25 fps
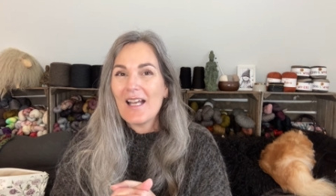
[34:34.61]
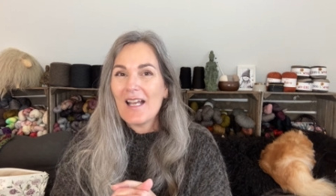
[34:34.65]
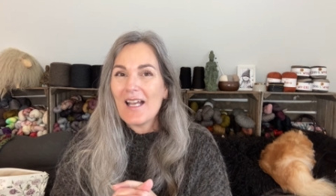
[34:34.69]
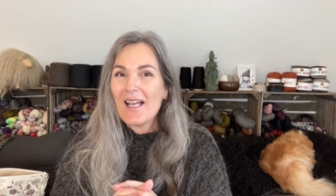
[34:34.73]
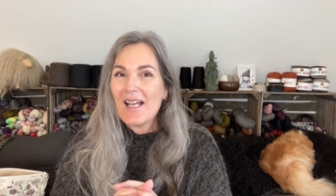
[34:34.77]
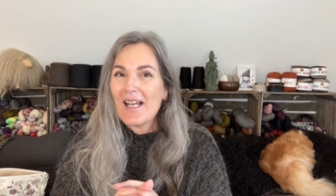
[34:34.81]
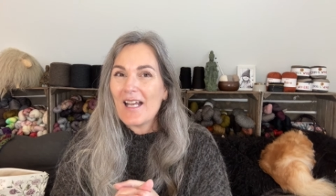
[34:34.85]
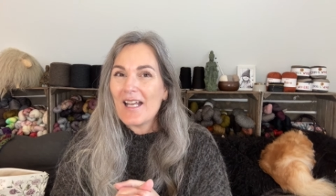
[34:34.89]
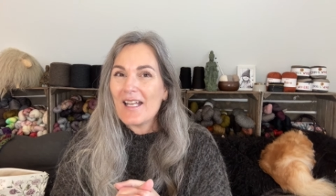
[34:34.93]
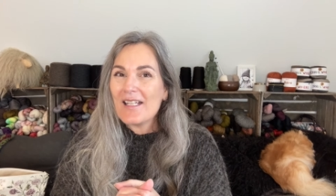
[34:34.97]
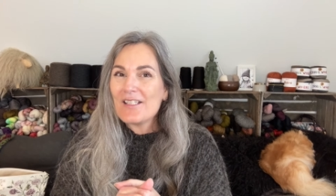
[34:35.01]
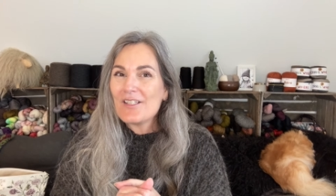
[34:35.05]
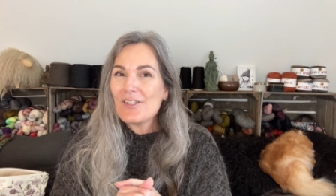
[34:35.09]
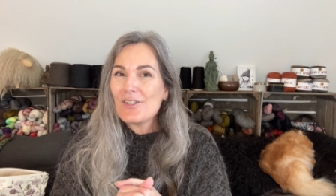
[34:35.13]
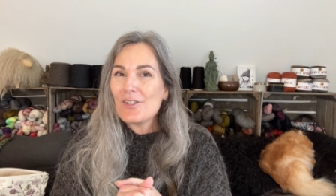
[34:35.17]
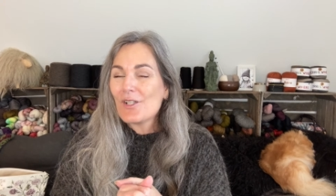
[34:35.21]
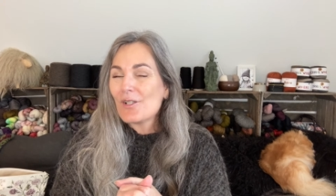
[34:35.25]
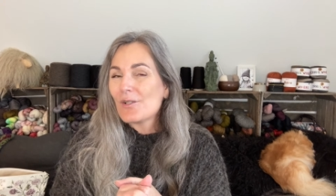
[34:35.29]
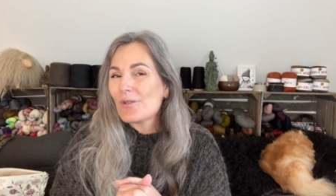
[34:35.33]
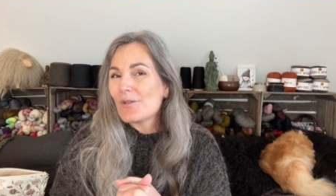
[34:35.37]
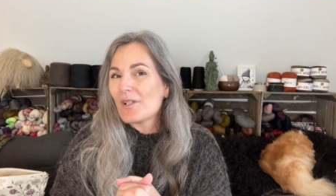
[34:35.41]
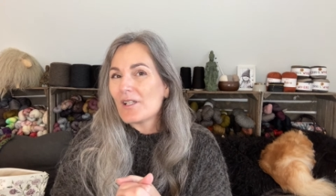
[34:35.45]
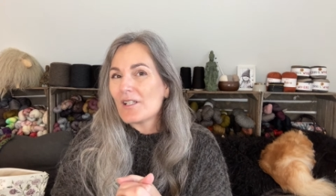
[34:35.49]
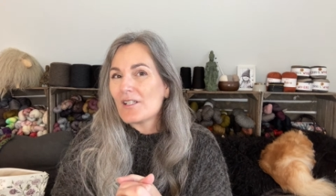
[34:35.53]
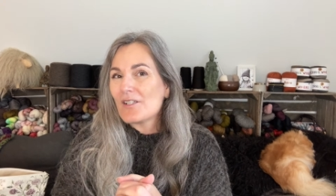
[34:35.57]
and
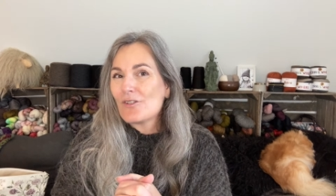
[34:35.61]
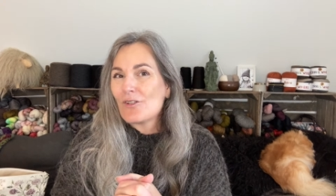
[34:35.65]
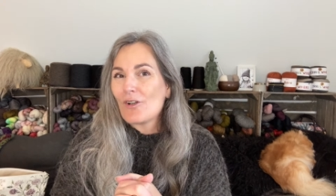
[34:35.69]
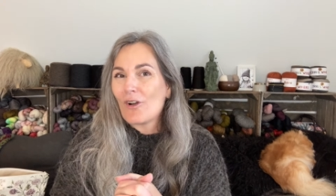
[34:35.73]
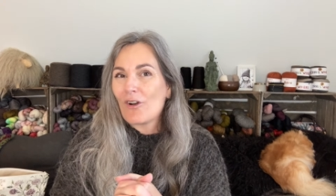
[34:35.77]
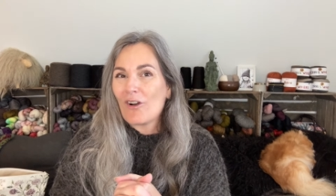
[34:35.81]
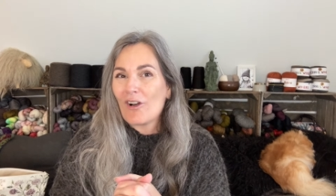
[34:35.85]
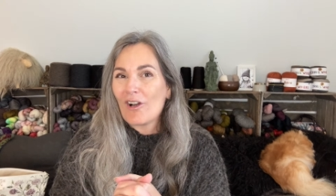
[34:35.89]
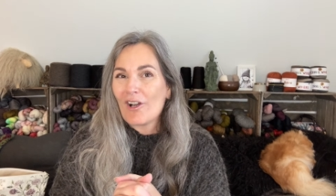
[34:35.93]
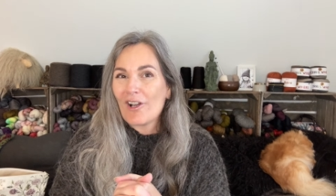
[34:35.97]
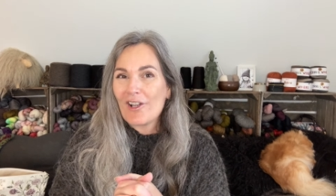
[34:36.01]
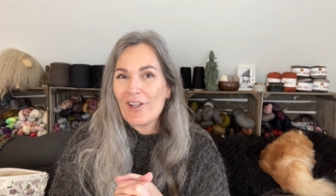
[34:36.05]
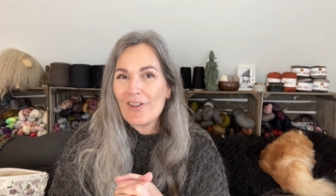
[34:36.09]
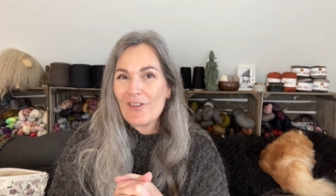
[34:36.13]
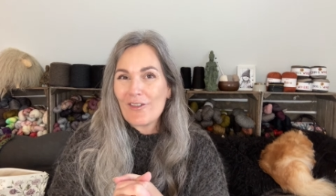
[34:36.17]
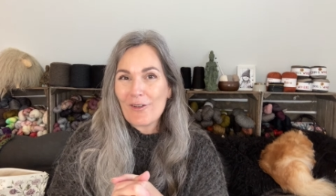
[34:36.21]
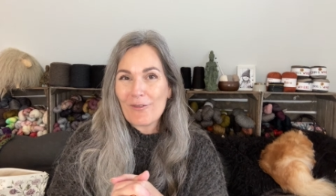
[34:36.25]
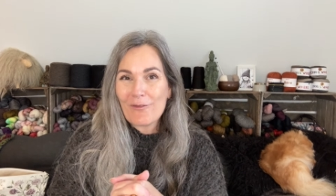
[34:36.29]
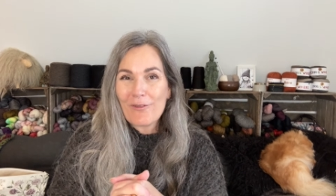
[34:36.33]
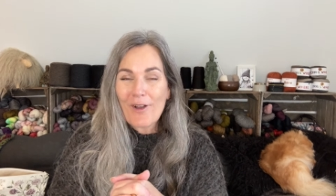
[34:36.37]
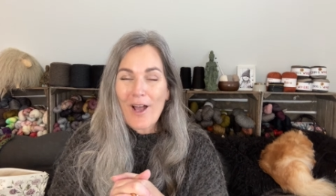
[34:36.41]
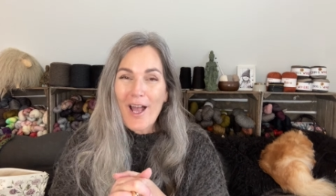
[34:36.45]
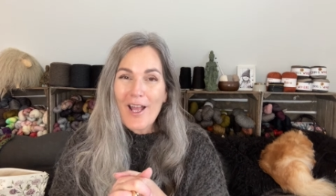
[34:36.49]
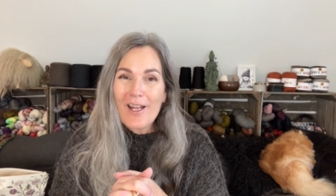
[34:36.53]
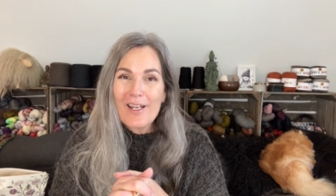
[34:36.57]
you enjoy the
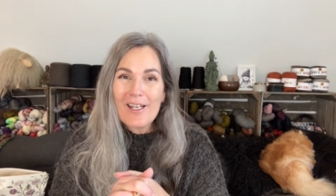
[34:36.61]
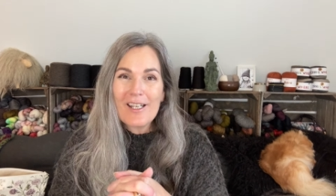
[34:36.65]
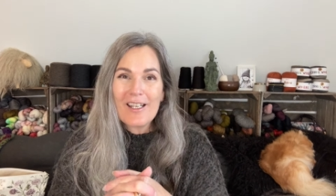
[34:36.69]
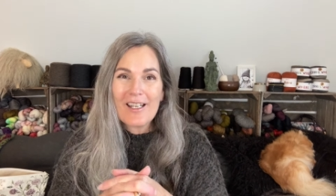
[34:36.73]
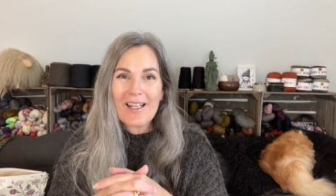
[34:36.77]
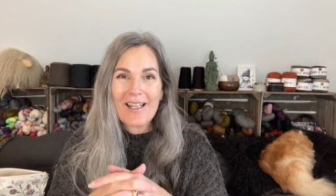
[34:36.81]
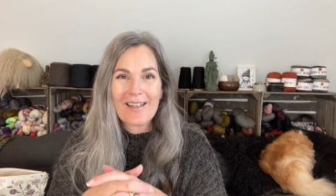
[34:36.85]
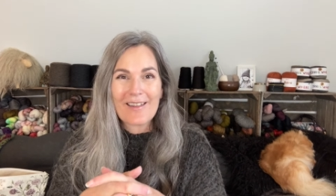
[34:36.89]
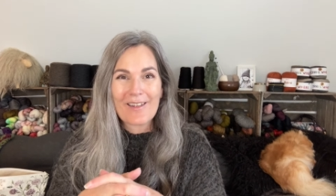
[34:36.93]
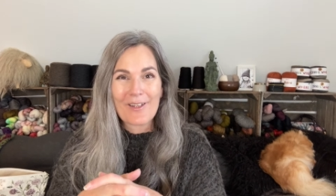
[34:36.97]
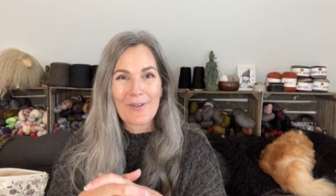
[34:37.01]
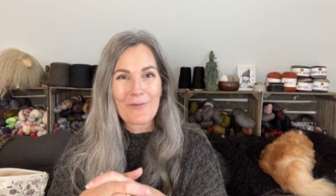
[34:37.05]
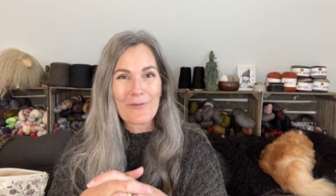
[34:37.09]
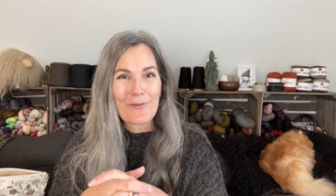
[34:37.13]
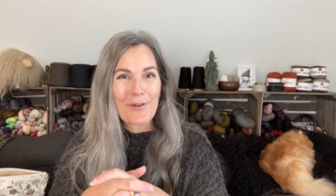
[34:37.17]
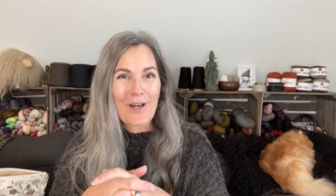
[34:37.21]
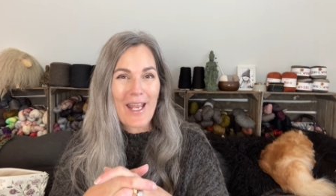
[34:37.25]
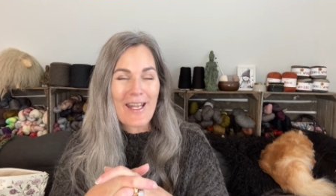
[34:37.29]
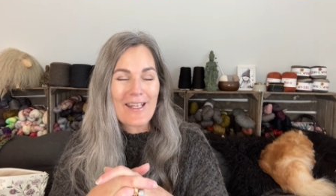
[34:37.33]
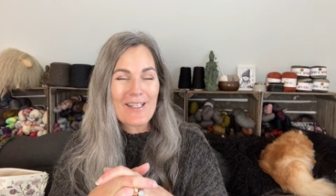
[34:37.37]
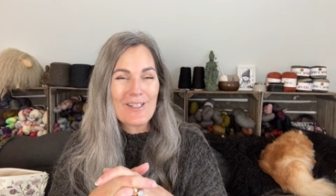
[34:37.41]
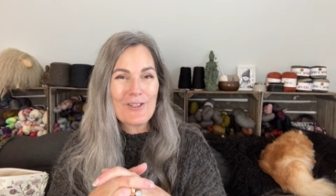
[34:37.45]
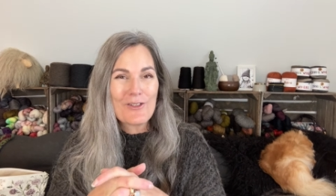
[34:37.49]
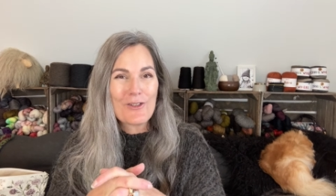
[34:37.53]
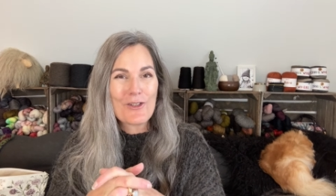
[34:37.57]
fun and the
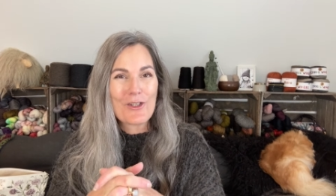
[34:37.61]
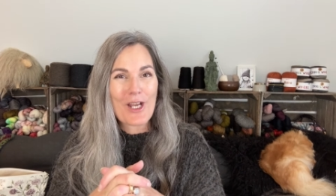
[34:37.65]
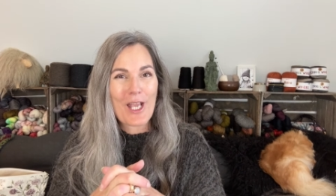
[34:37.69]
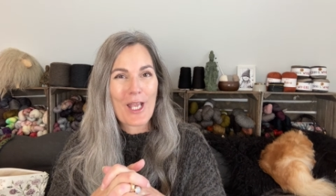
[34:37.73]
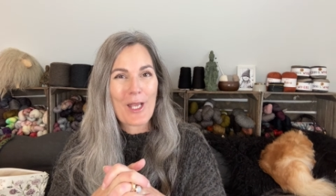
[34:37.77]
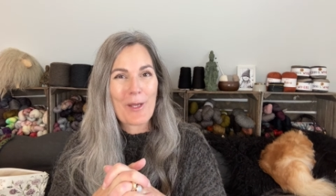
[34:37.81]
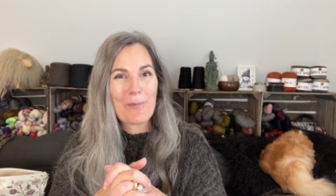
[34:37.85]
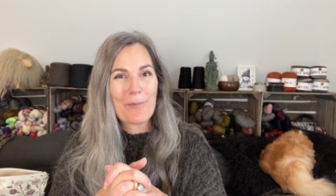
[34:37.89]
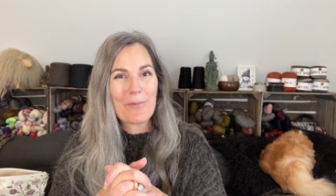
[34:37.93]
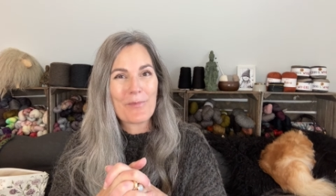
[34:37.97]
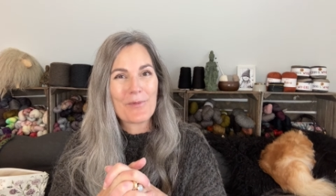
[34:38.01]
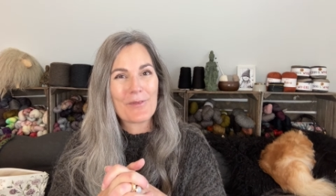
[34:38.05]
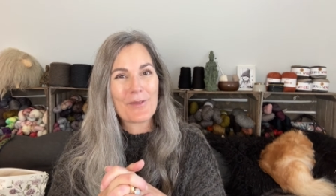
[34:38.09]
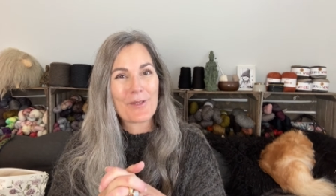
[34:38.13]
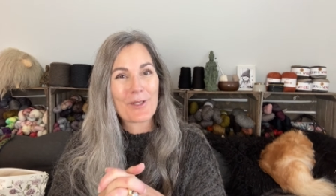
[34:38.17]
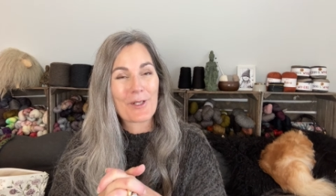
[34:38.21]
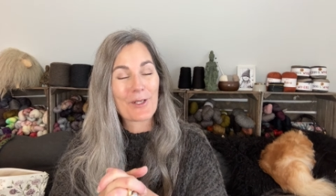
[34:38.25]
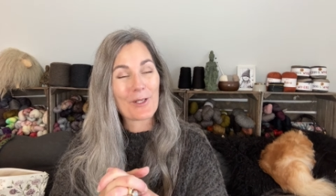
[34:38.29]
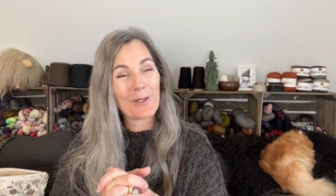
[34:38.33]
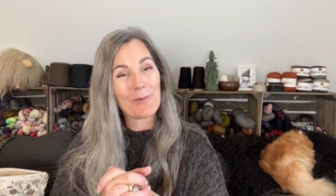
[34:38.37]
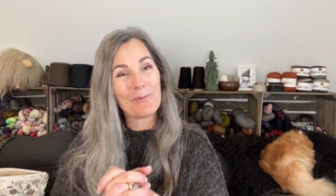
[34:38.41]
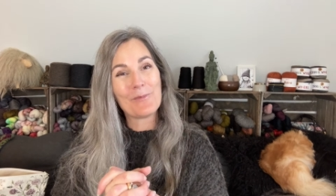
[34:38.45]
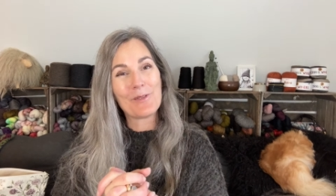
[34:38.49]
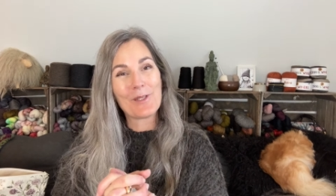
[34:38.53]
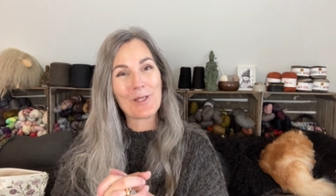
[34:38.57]
friendship, the
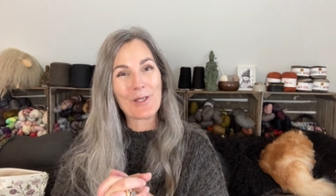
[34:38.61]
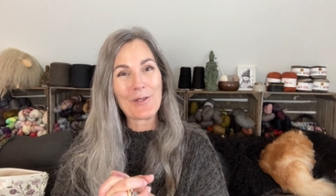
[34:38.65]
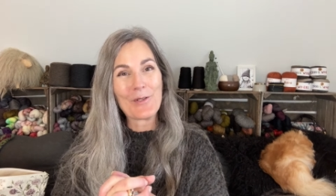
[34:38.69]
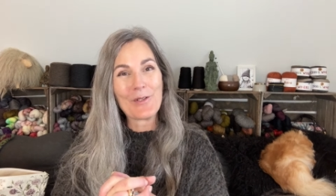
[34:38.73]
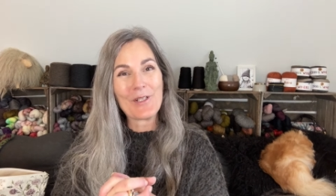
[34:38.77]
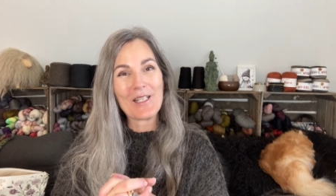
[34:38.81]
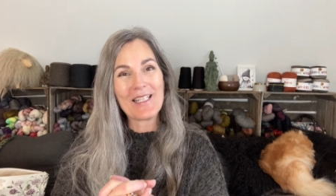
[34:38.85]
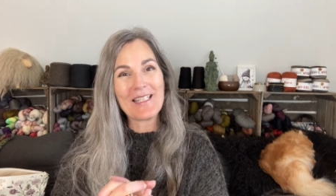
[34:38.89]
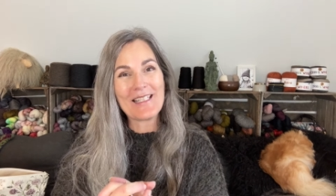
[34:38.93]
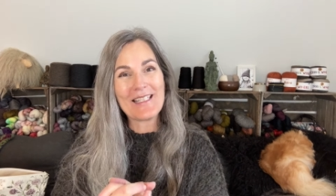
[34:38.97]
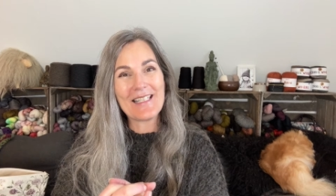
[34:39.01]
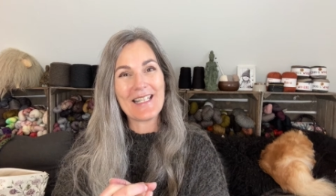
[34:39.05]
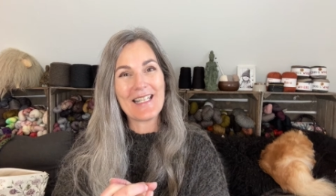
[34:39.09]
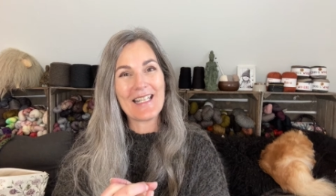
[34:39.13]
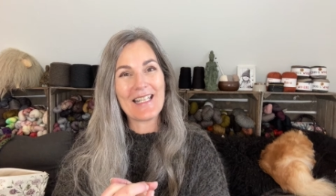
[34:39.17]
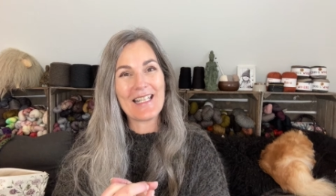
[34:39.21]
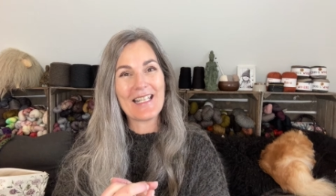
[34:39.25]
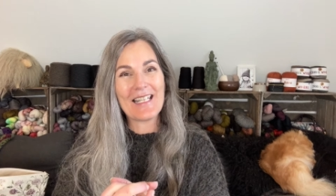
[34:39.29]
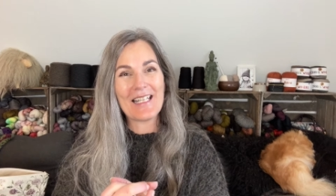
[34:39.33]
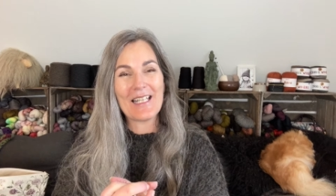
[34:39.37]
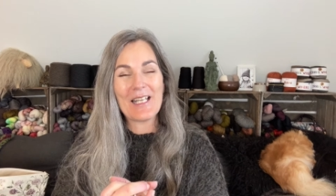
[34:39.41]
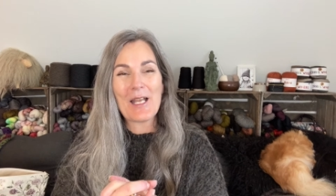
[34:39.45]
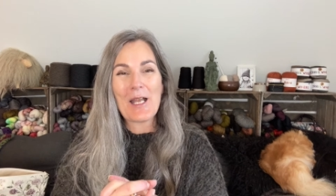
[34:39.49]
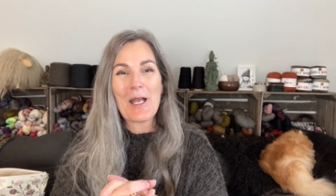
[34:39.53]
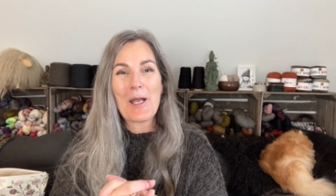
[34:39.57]

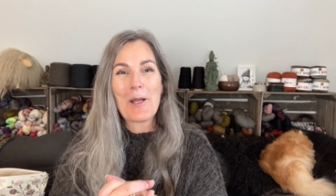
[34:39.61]
community,